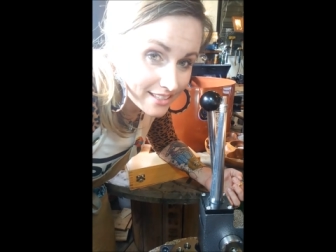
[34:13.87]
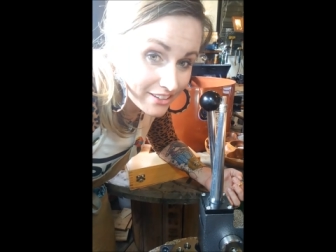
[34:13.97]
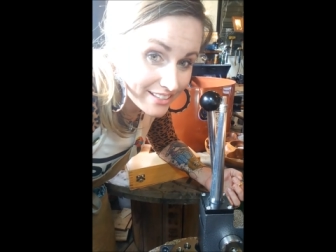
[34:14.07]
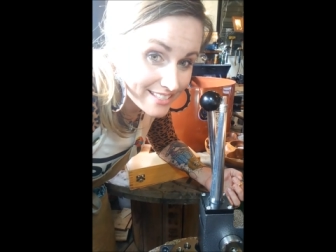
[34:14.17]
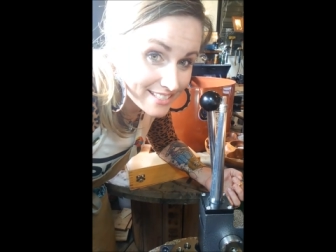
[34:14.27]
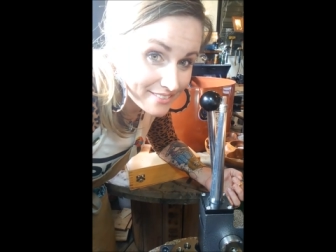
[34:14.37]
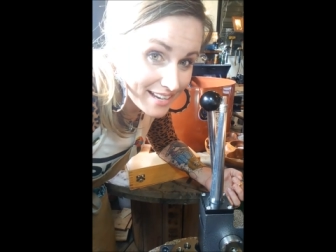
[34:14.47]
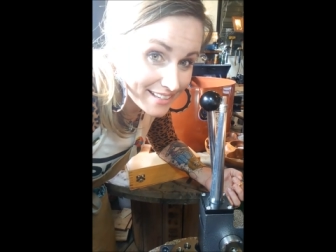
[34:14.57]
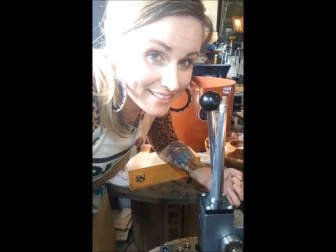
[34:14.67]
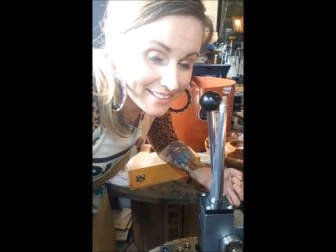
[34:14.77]
Yerington,
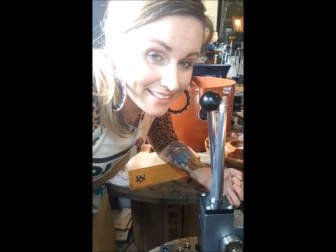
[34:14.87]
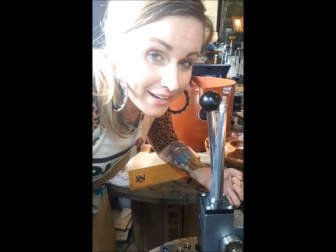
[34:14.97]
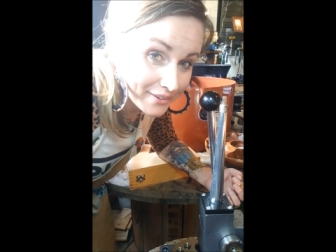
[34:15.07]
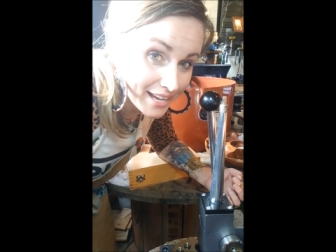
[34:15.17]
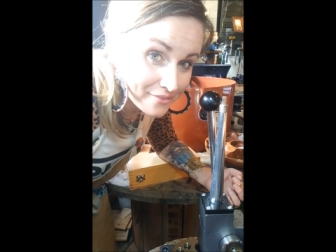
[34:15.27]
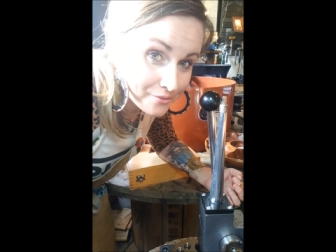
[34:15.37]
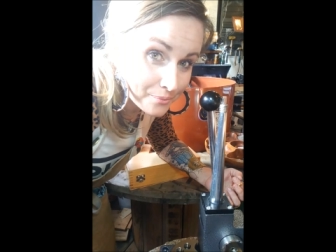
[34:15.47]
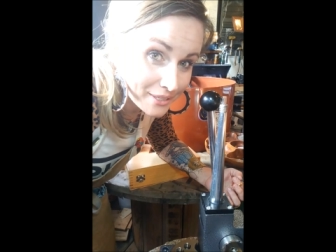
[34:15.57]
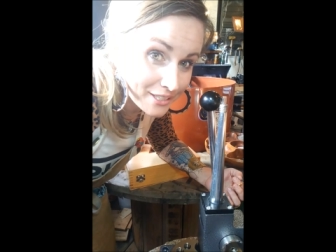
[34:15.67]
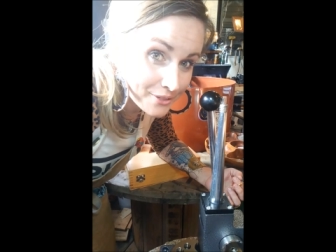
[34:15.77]
Nevada, like an hour and a half
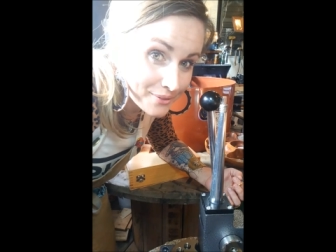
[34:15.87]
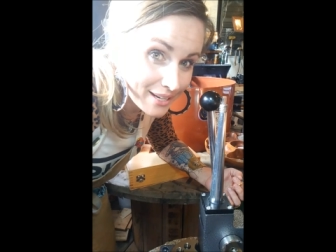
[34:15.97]
from Reno,